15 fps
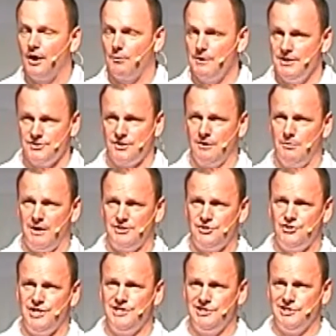are we just going to
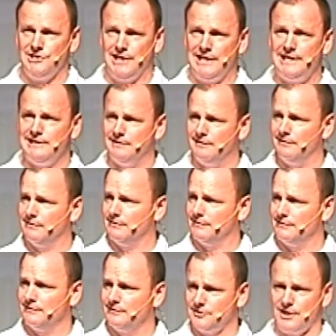watch Jesus eat?
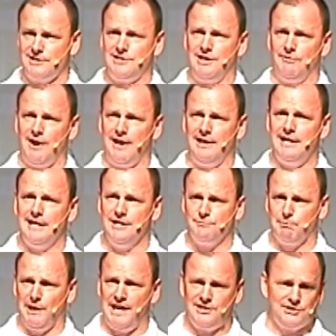Looks like he's getting ready to eat.
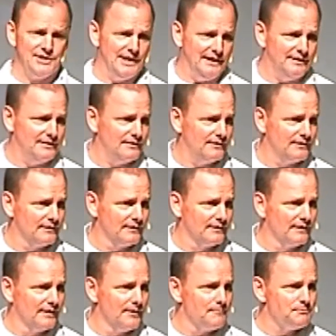He's blessing it.
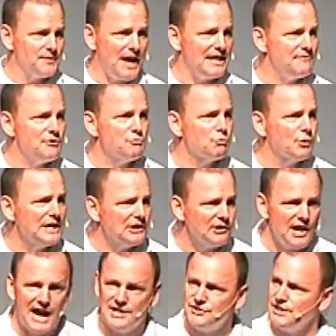Not even
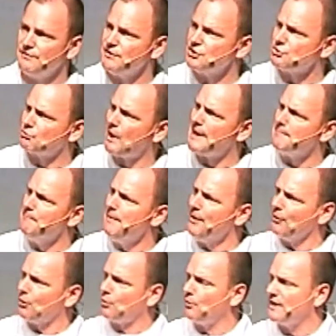realizing this great
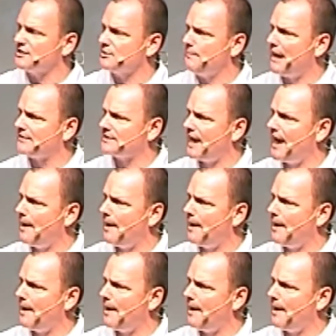miracle that's about to